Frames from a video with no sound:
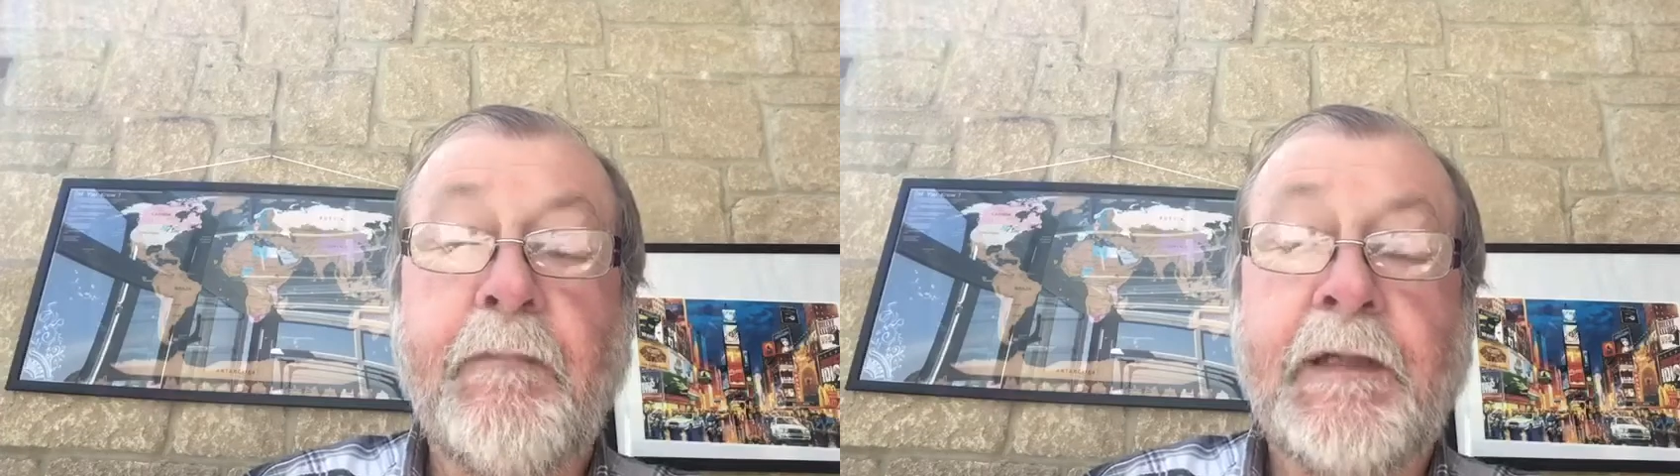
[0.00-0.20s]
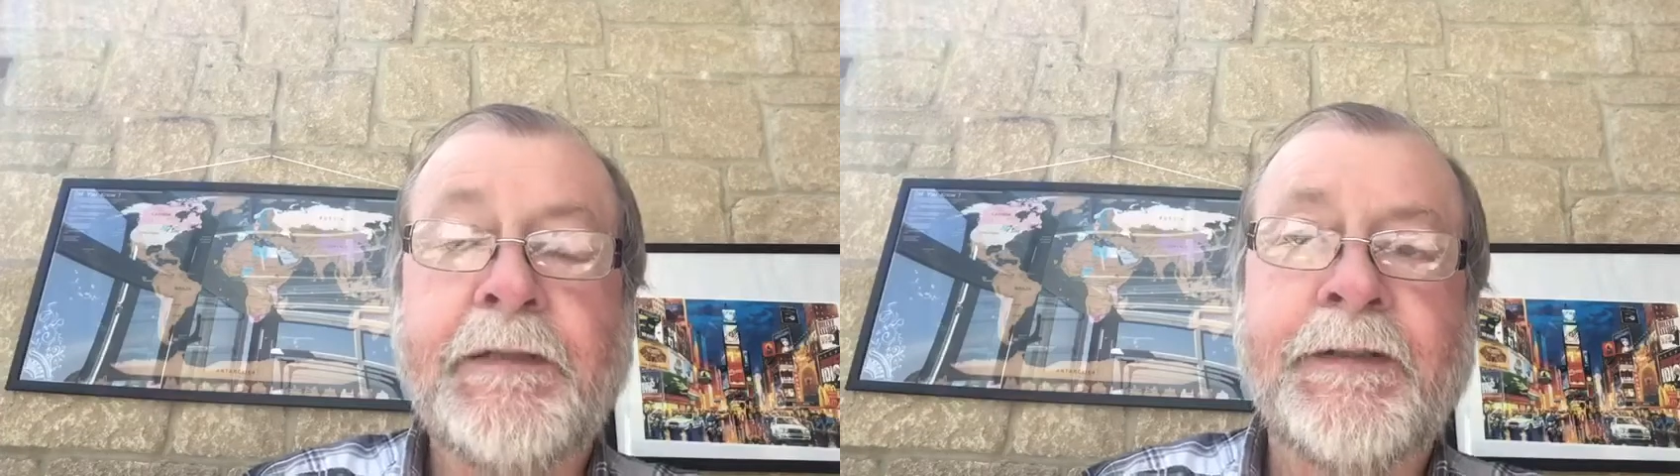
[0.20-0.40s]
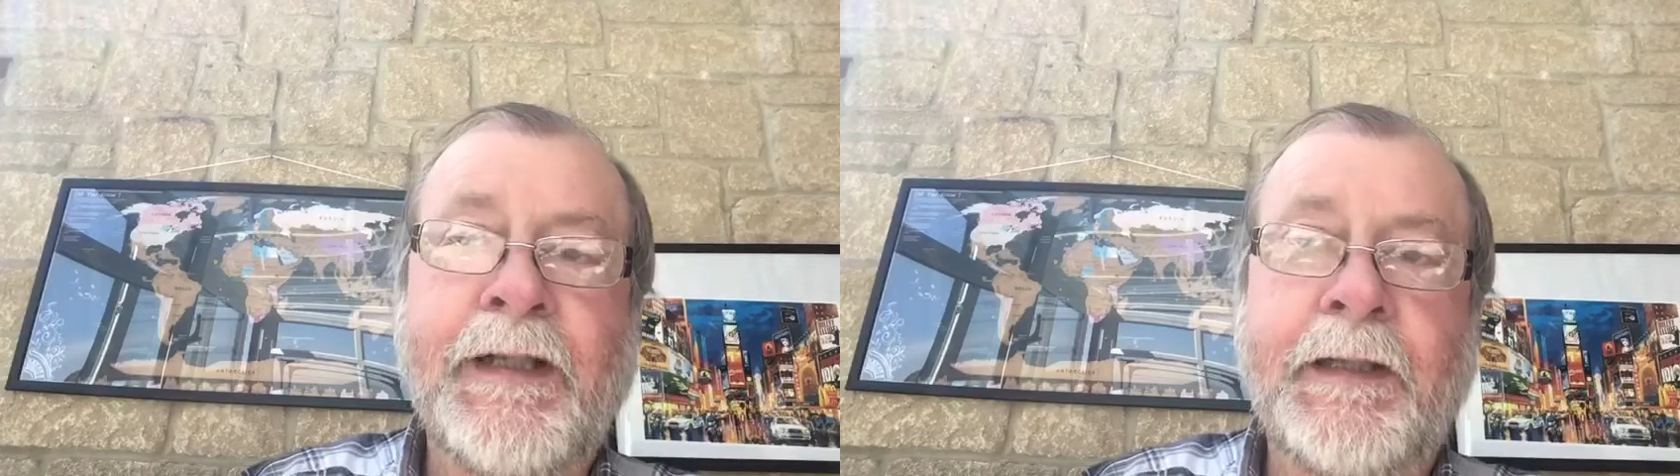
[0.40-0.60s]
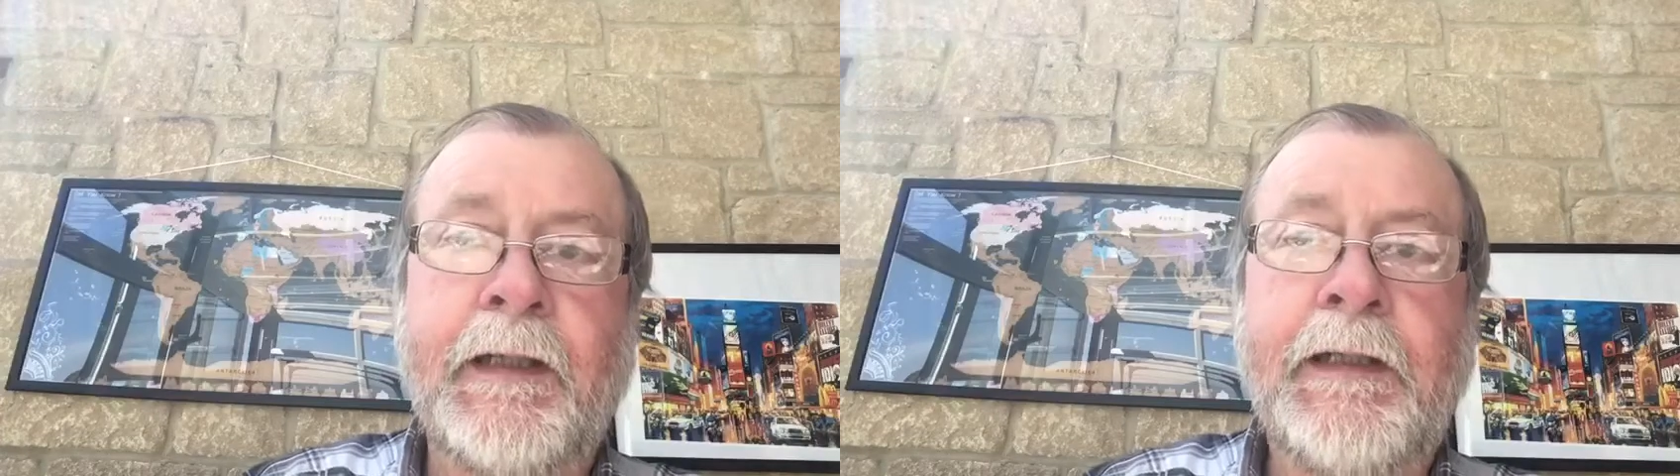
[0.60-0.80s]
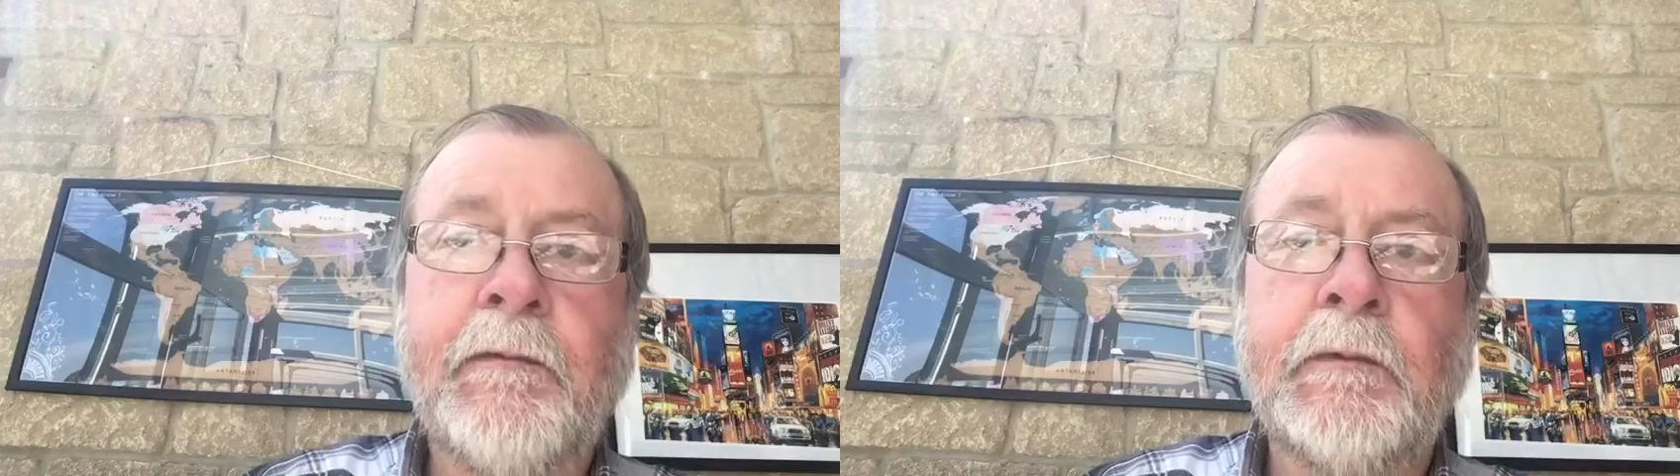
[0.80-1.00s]

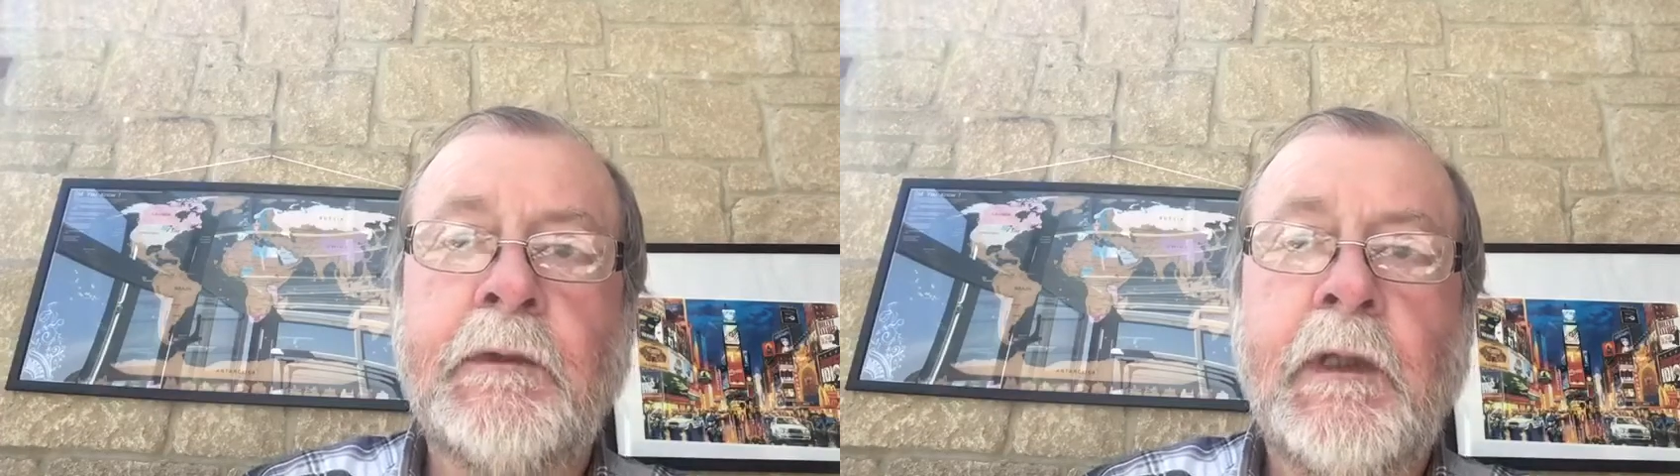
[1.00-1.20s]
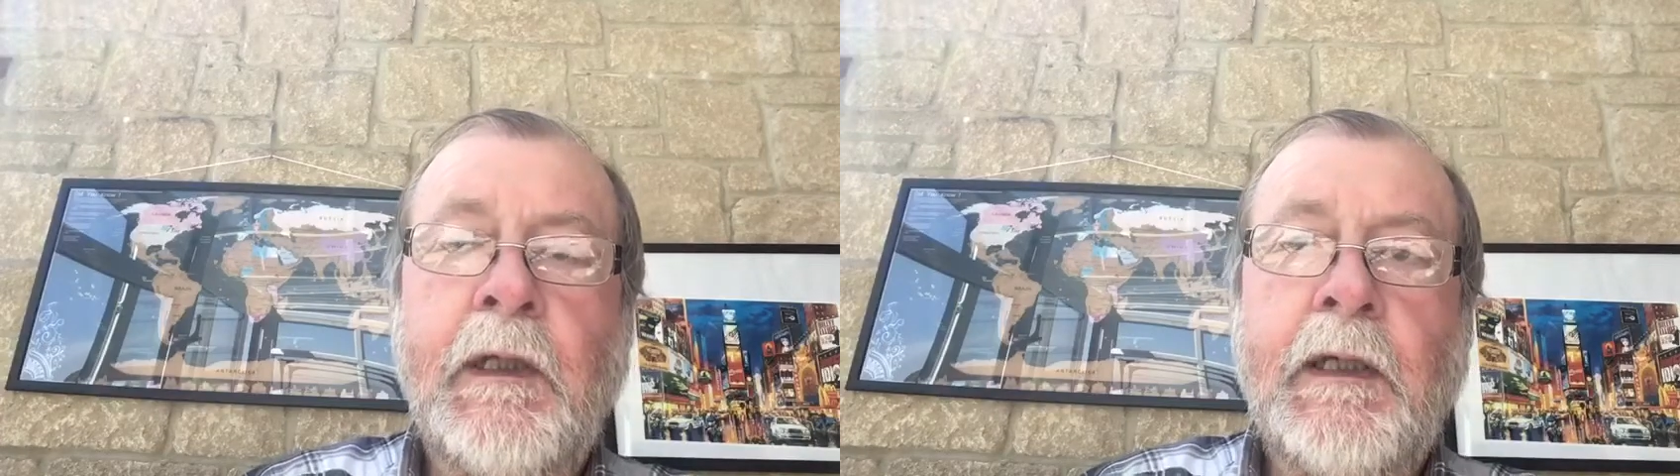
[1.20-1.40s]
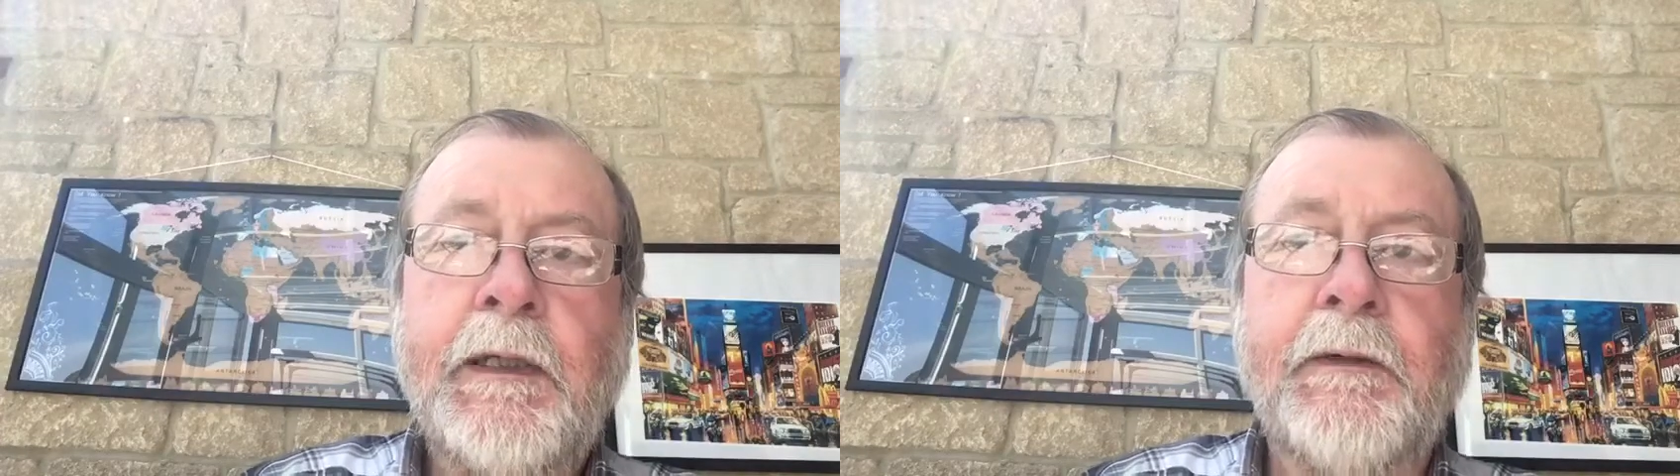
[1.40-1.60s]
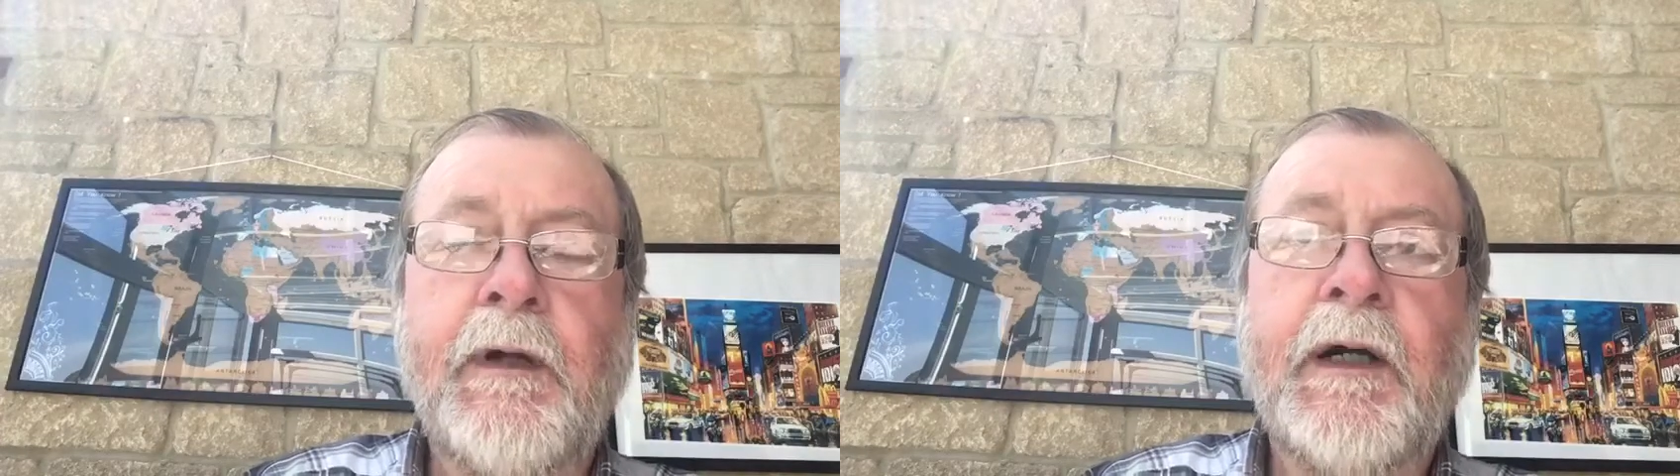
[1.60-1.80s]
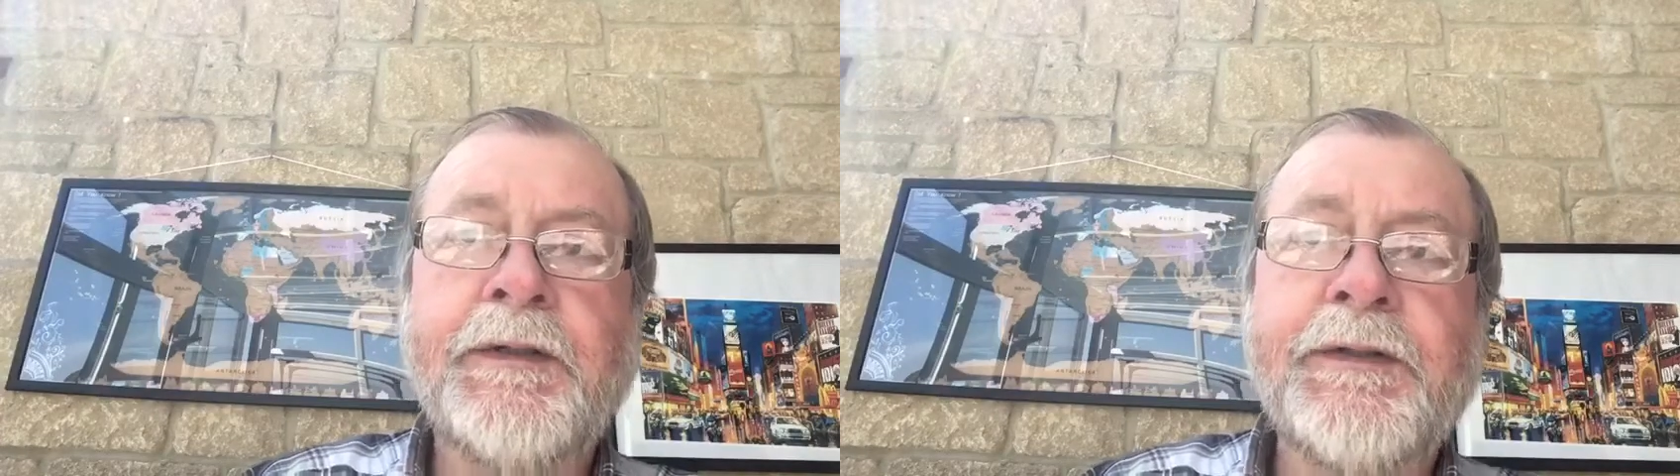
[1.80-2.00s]
Sadly, there
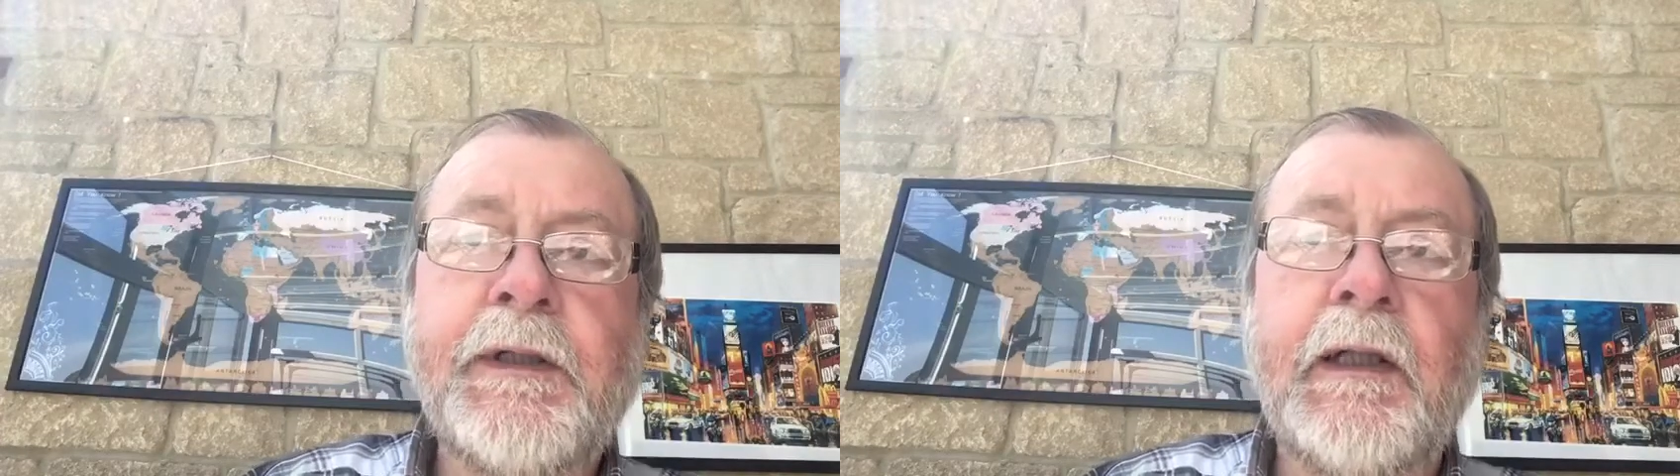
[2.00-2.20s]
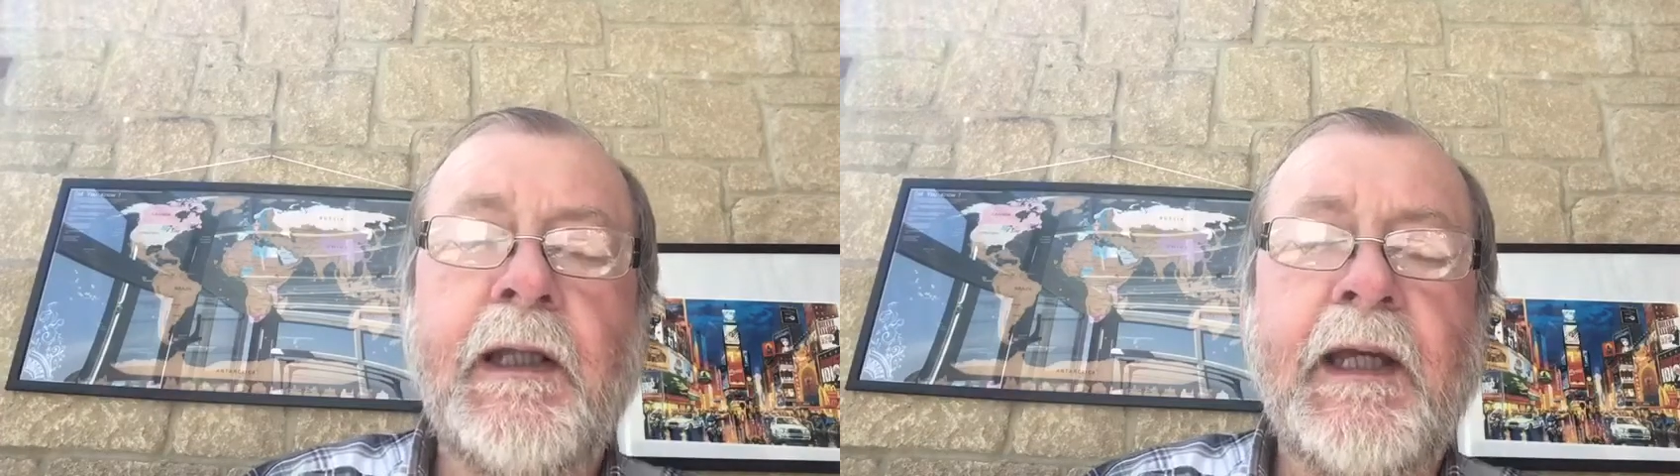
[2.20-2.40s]
are still